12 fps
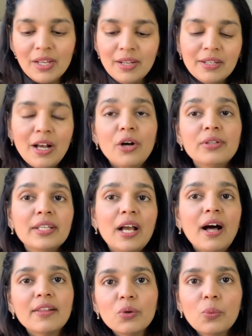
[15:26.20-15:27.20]
Now the
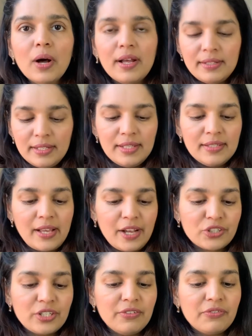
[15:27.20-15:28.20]
other one is
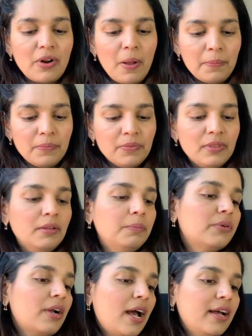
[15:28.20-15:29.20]
actually from the
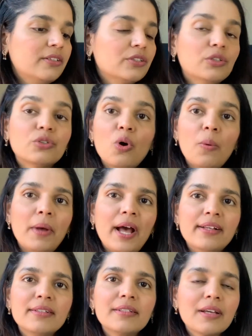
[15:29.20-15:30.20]
brand
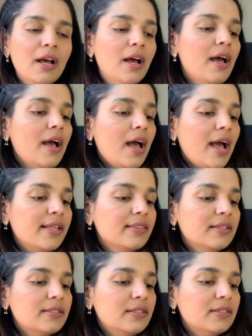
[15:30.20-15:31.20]
Romand, and
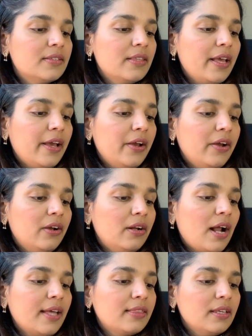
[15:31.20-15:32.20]
this is
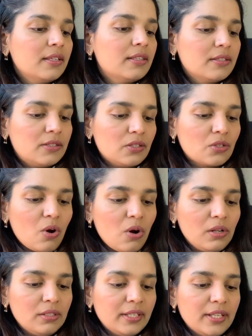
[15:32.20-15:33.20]
their, I think this is
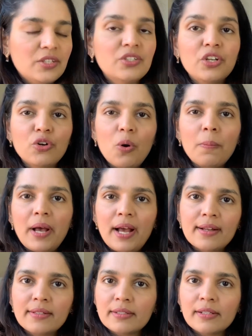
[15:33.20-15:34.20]
called their Zero
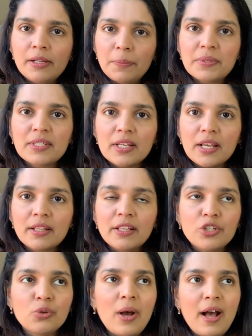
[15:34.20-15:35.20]
Matte lipstick. They
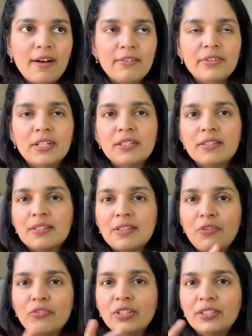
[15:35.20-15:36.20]
do have it in
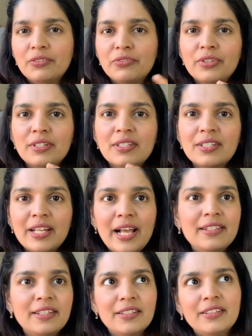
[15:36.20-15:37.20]
several different
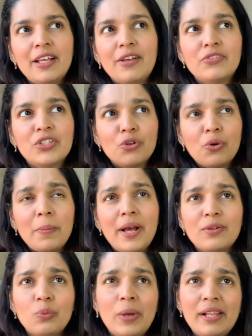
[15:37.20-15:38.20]
styles. I think they have Zero
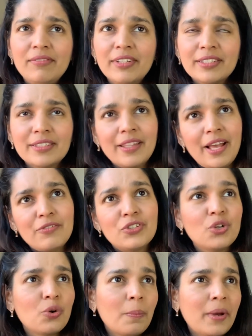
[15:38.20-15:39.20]
Matte Velvet, they have
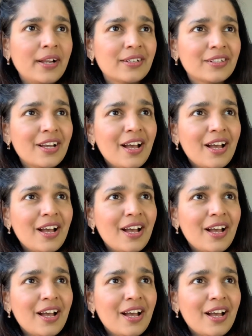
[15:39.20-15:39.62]
Zero Matte